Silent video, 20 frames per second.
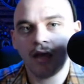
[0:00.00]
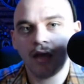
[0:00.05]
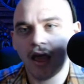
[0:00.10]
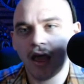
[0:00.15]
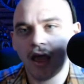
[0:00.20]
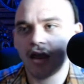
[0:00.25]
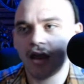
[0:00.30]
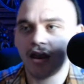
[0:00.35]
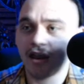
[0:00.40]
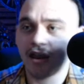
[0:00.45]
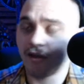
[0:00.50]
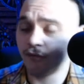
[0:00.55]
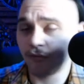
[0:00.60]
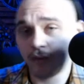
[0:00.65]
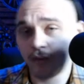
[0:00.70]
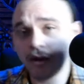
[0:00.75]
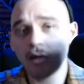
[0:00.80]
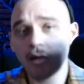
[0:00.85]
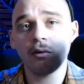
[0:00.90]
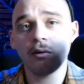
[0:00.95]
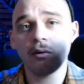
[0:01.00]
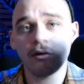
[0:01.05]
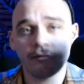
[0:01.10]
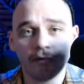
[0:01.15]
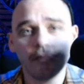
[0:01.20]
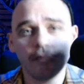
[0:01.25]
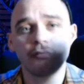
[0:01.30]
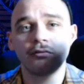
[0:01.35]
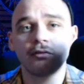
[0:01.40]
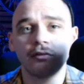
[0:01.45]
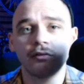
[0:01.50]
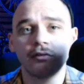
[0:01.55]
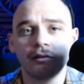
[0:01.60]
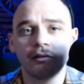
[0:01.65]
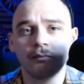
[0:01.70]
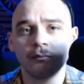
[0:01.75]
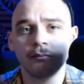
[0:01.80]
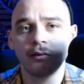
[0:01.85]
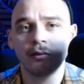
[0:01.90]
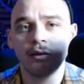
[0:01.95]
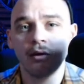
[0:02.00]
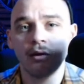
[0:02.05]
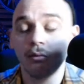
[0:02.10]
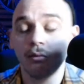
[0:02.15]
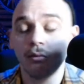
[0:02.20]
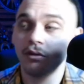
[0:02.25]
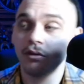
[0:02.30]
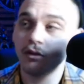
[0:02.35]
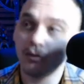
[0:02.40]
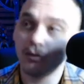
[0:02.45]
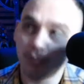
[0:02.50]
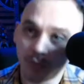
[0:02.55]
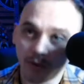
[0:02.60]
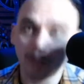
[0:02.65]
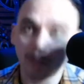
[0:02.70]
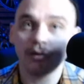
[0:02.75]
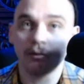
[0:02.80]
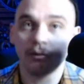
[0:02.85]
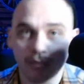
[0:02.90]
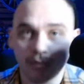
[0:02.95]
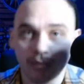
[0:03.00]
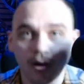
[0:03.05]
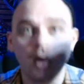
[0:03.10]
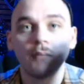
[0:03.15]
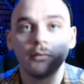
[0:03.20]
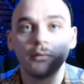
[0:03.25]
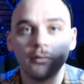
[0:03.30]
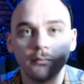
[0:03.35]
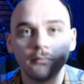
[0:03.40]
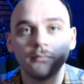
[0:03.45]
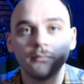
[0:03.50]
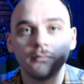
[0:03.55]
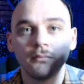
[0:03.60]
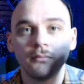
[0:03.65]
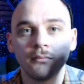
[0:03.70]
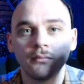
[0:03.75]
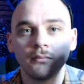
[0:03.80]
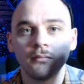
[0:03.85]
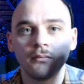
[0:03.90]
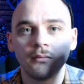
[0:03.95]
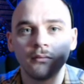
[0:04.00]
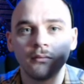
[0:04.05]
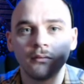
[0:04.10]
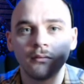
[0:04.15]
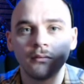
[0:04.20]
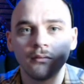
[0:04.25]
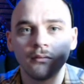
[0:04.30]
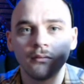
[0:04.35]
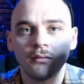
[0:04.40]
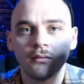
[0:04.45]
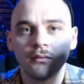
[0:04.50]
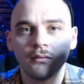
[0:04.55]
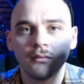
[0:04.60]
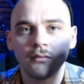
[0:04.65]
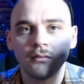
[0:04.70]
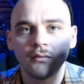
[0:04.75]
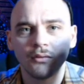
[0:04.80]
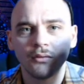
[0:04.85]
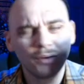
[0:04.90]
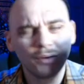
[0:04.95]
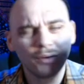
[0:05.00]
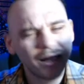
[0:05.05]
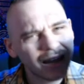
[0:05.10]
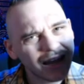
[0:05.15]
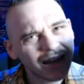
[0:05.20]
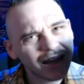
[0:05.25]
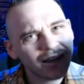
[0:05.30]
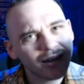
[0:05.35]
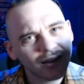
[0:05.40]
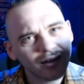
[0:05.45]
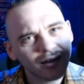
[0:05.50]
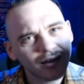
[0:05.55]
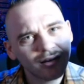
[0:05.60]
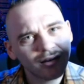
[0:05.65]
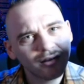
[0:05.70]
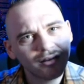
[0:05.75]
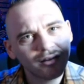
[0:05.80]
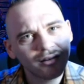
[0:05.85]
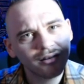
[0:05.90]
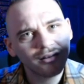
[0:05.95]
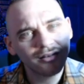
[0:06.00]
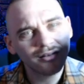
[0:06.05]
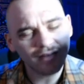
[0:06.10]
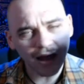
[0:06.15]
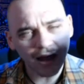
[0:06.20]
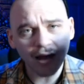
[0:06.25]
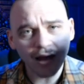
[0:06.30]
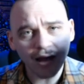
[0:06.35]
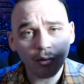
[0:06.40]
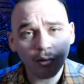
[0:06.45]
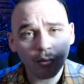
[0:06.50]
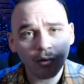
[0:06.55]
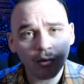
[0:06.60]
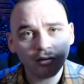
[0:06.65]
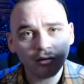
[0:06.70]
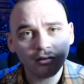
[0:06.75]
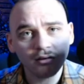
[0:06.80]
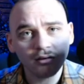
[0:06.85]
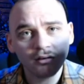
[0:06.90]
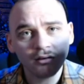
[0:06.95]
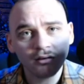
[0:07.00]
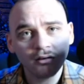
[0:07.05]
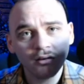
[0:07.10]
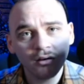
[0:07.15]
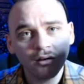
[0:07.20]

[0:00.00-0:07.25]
And if we don't want to vote for them, well then we're the problem. Really? Is that how it works?